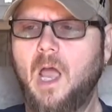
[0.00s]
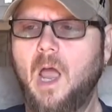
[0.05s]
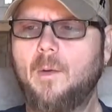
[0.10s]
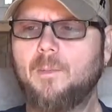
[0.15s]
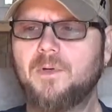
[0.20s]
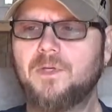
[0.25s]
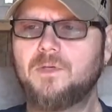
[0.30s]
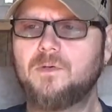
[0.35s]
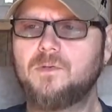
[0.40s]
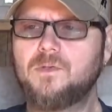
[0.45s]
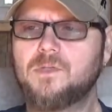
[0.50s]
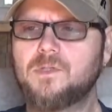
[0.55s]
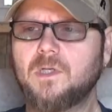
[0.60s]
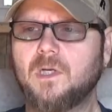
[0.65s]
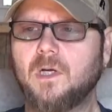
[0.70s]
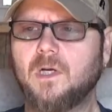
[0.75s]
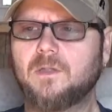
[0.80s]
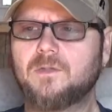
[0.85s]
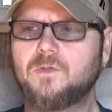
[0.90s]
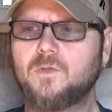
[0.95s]
I would use
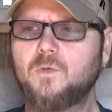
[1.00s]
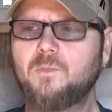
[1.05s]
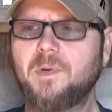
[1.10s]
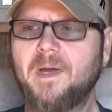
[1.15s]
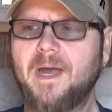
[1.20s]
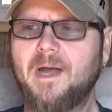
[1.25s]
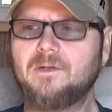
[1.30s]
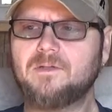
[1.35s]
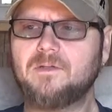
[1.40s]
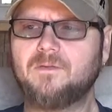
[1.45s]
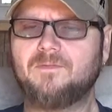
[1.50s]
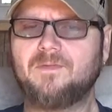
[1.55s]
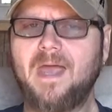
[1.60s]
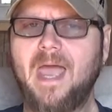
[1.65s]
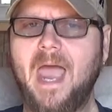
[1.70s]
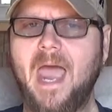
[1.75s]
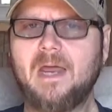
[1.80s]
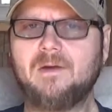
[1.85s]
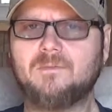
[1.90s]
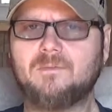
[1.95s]
2 pounds of
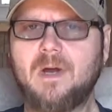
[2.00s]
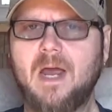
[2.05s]
that